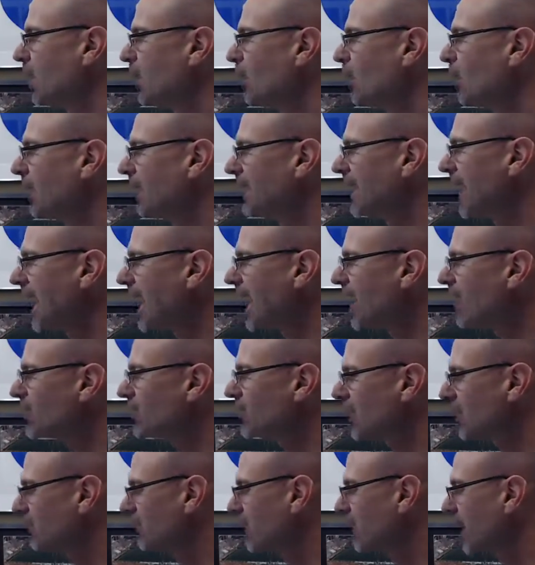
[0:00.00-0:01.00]
But now
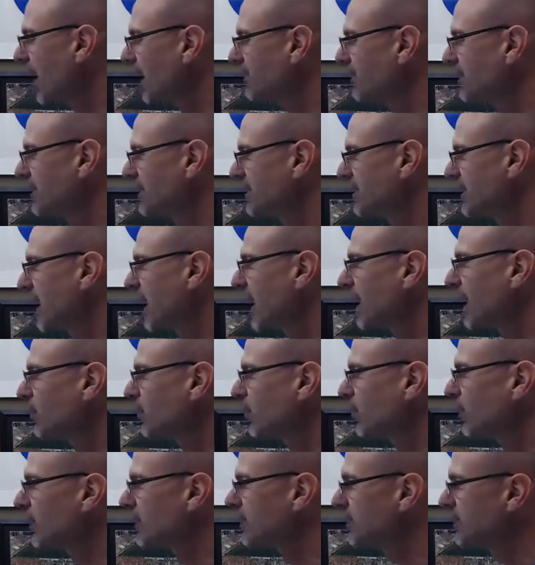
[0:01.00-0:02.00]
they've got these
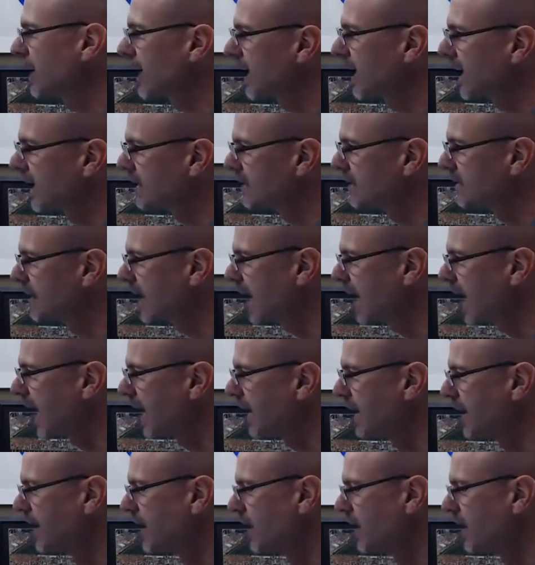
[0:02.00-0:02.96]
hybrid tanks that